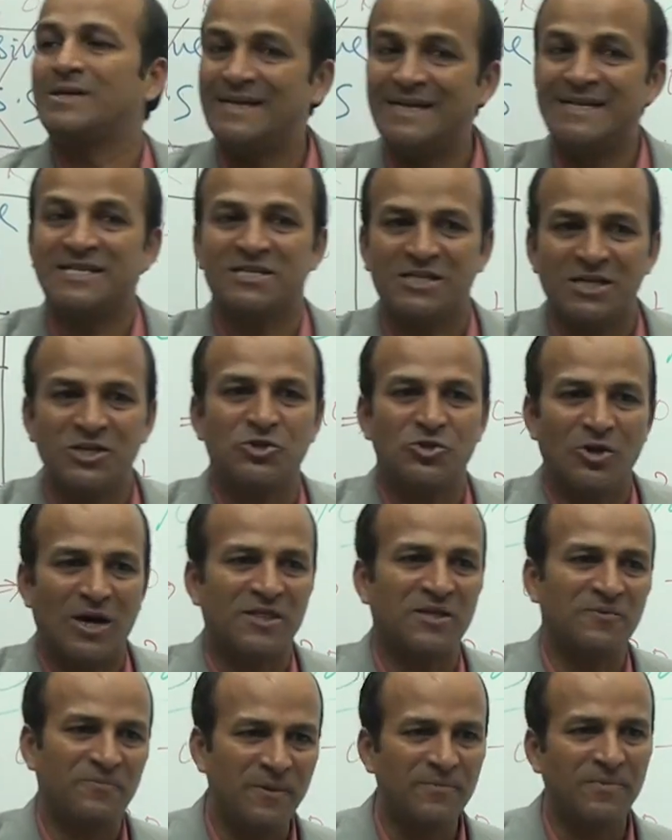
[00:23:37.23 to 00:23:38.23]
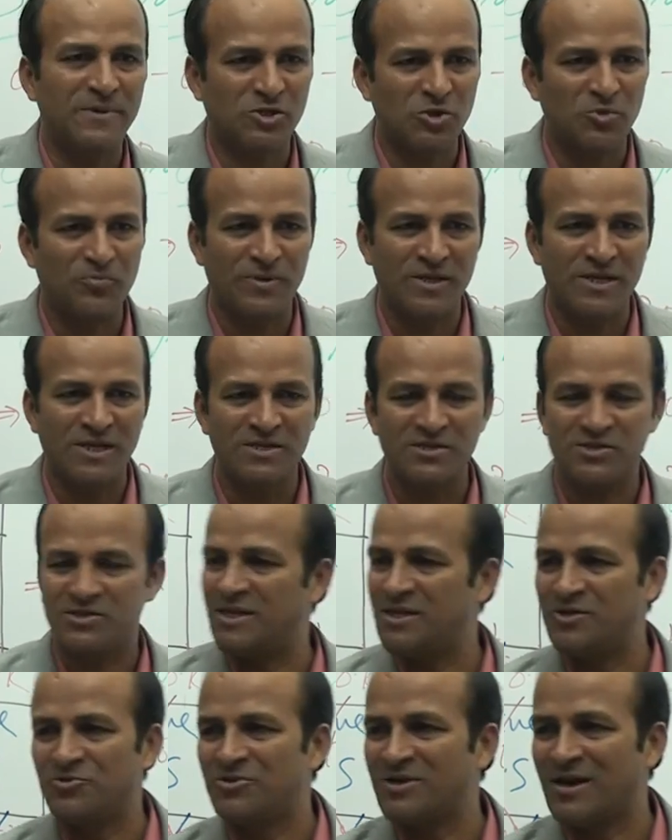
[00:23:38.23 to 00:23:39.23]
listen to other people's opinions
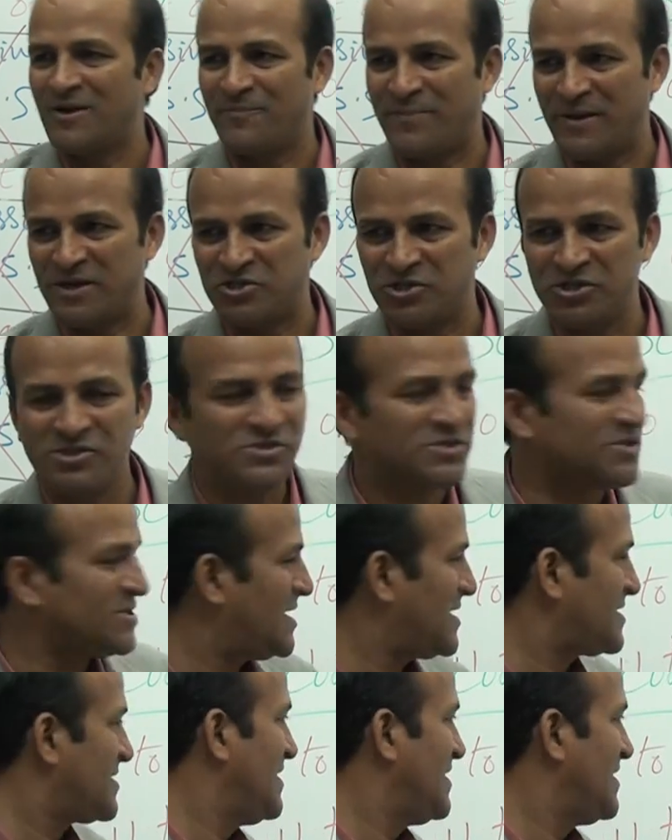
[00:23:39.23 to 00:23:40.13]
they don't have patience